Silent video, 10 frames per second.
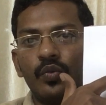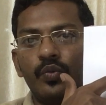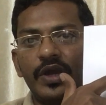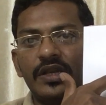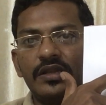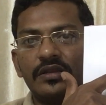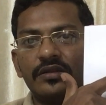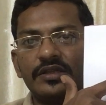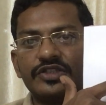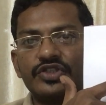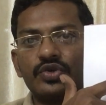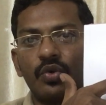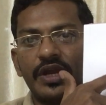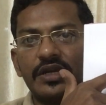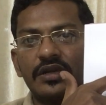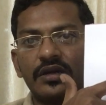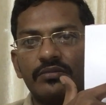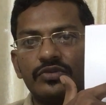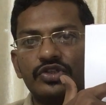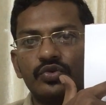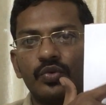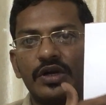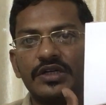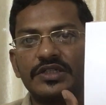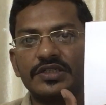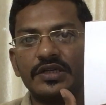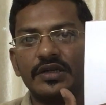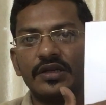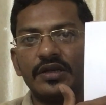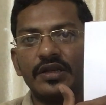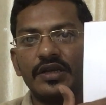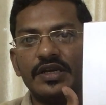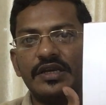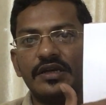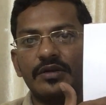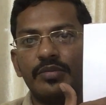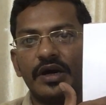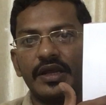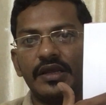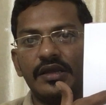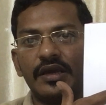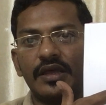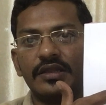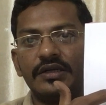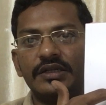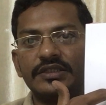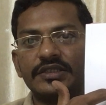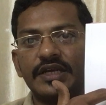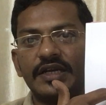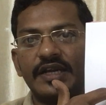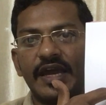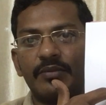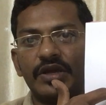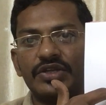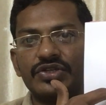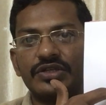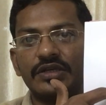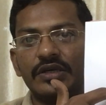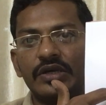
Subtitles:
When this joint come towards nearby and the disc get damaged